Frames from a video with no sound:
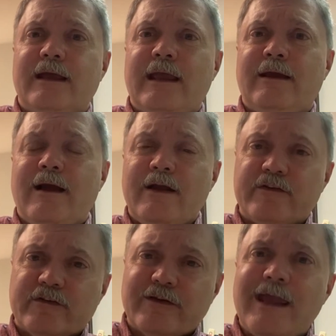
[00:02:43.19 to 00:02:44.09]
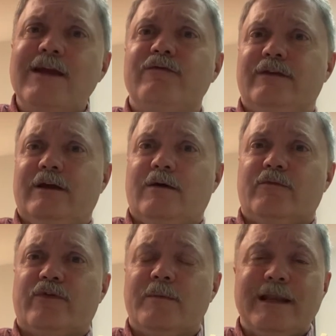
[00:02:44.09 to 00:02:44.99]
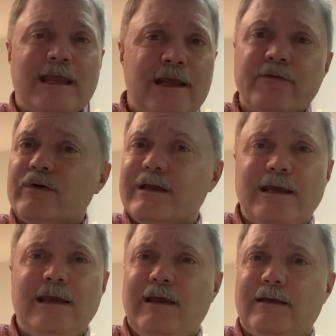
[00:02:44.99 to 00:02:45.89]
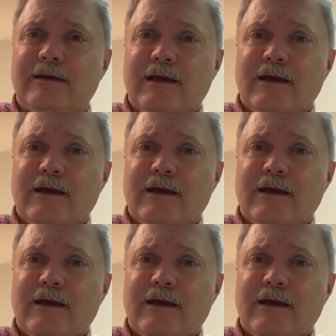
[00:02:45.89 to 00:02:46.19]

and God saved them from an evil king,